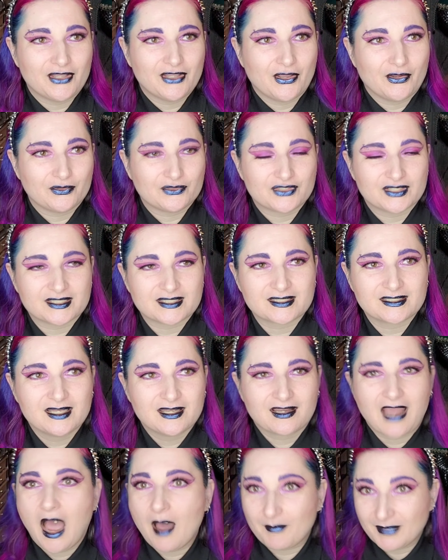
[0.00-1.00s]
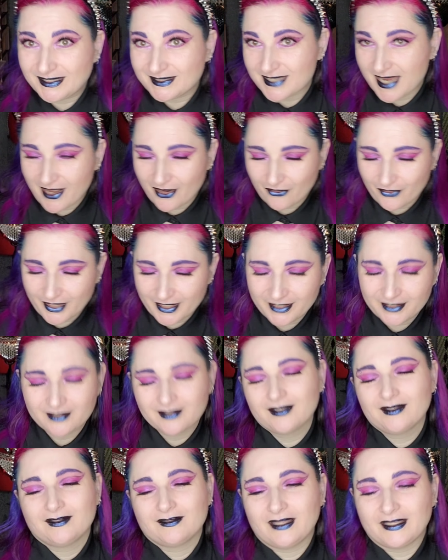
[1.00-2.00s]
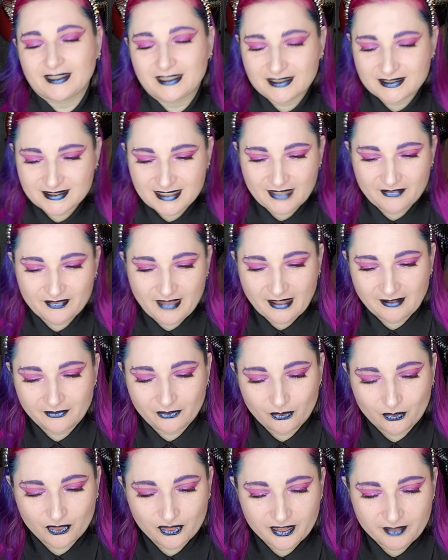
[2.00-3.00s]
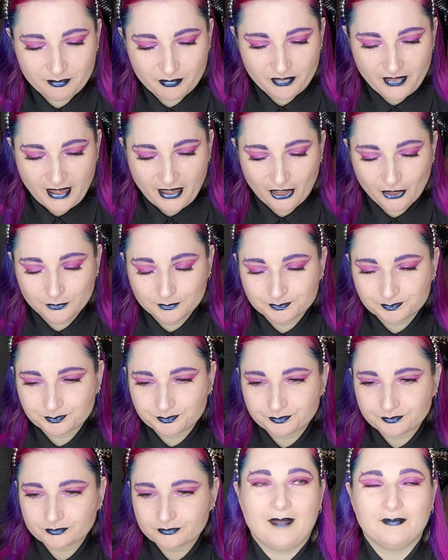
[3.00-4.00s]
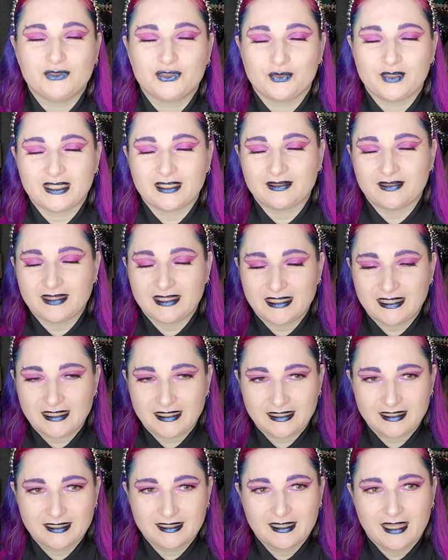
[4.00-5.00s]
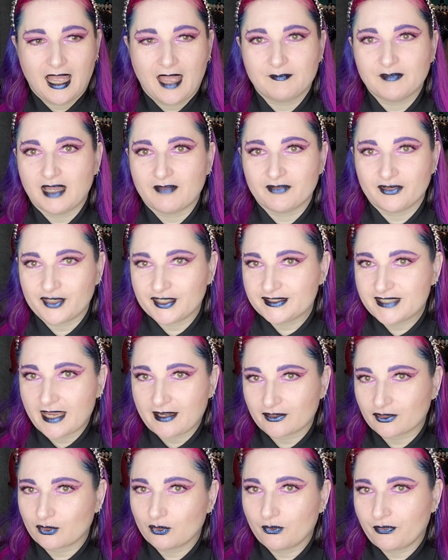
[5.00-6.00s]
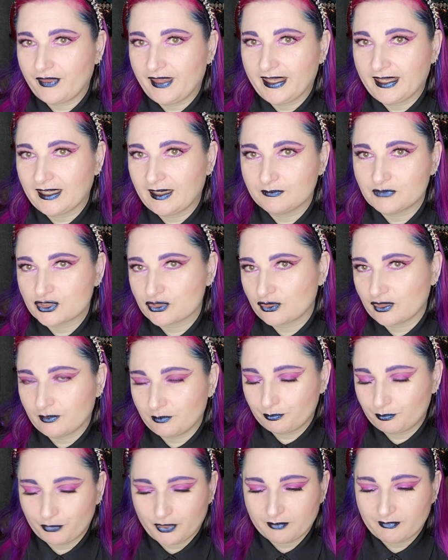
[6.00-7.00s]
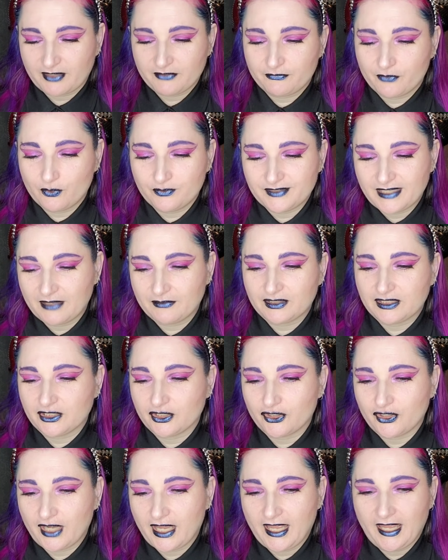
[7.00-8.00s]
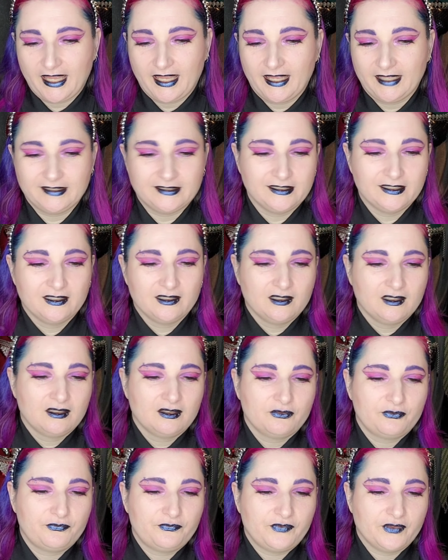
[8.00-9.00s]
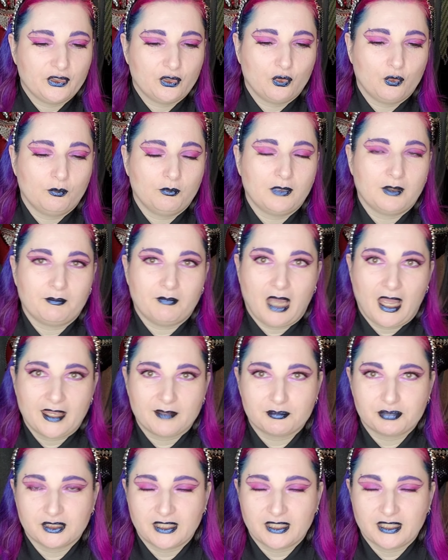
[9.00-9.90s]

just commentary, like he said in that little clip there. I'm doing I'm not very technical thing, and I'm just to bring my phone down here and film my